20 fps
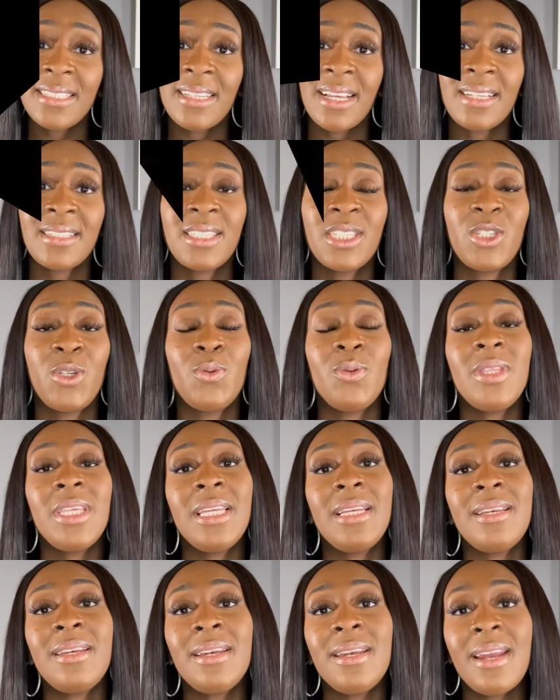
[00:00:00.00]
us to the
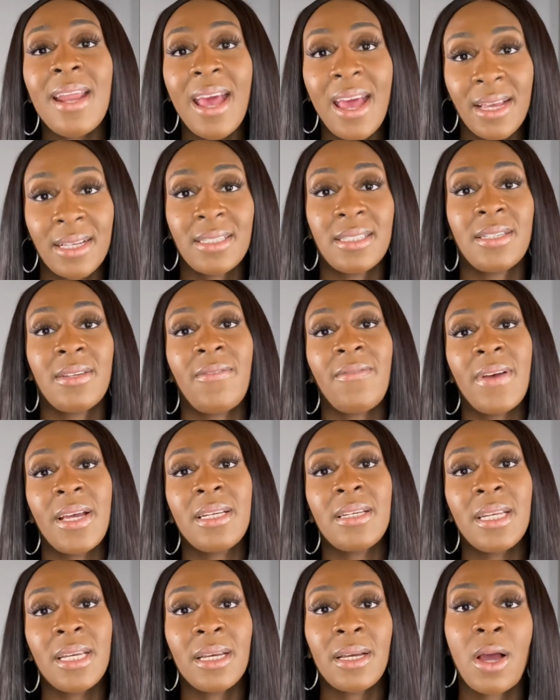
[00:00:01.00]
next
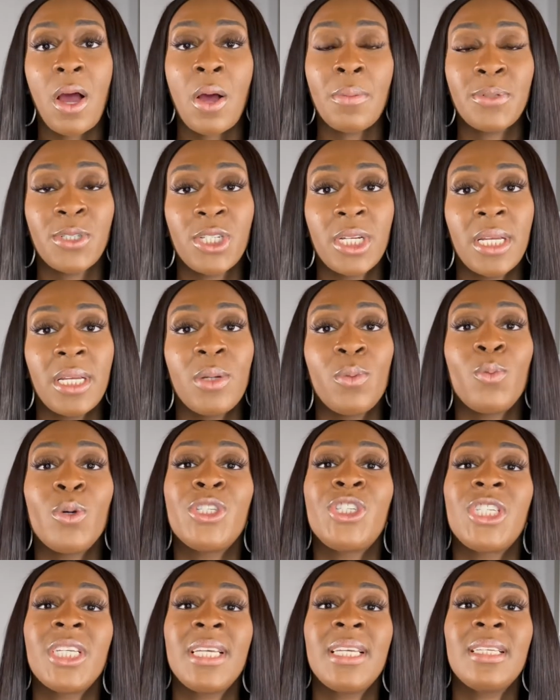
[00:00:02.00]
funding option,
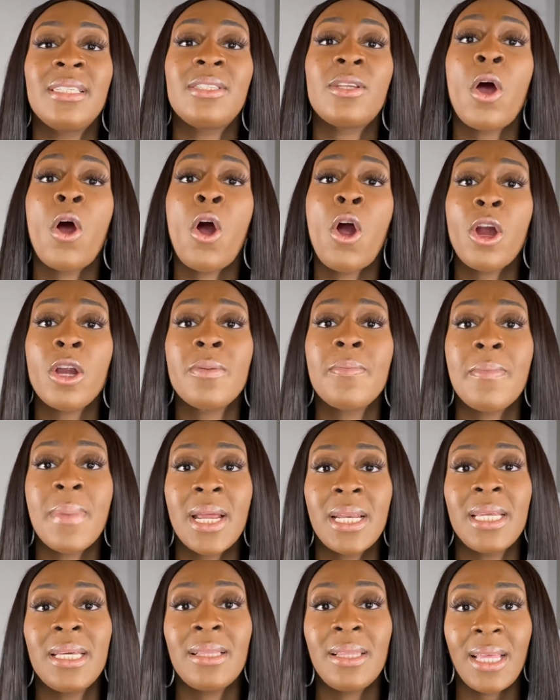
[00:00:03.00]
which is hard
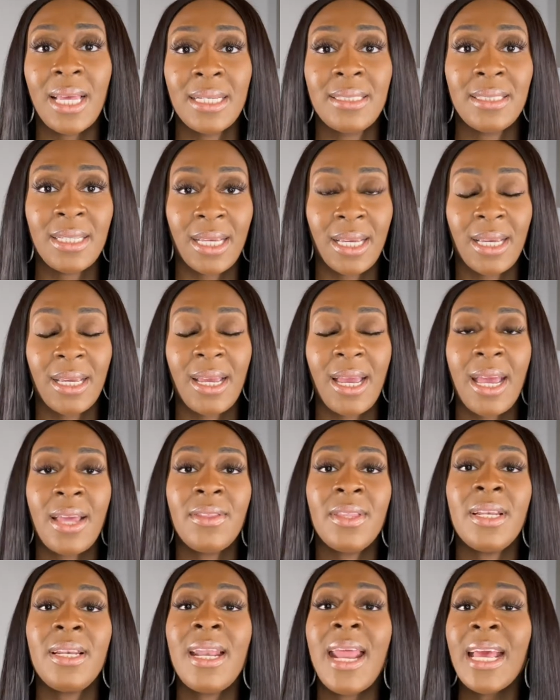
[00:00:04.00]
money lending.
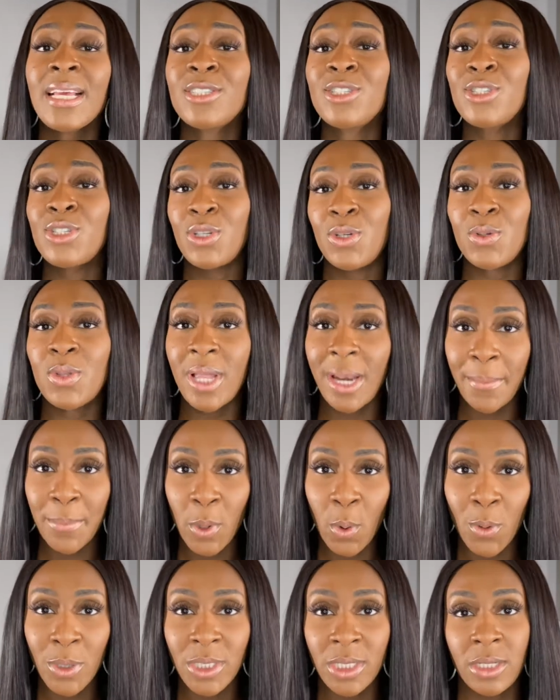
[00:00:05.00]
And the next 2 that I'm
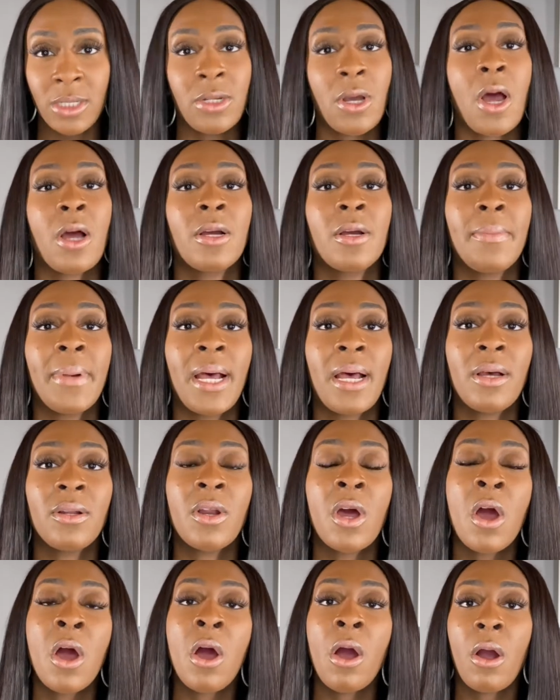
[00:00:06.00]
going to talk
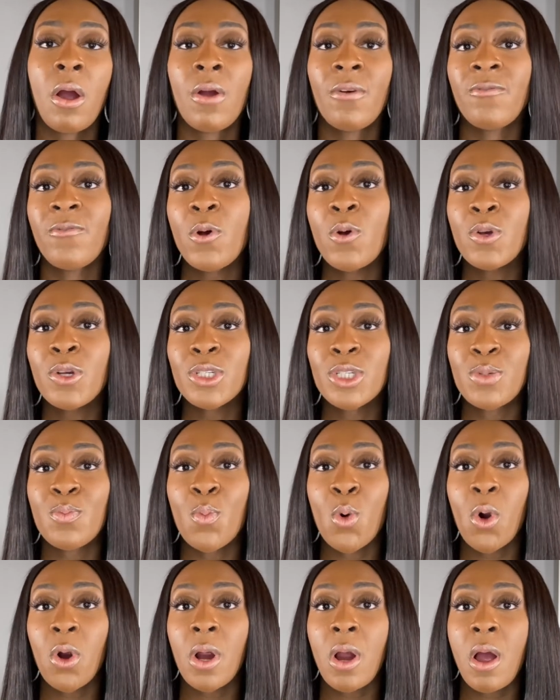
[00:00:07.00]
about are focused
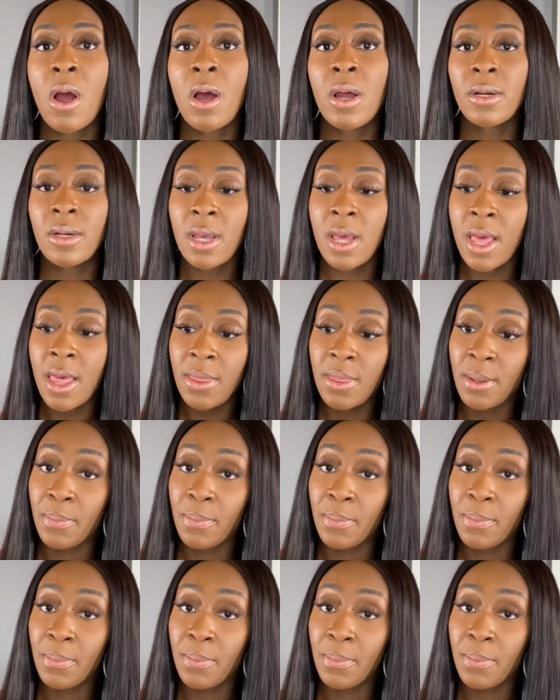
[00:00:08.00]
more on the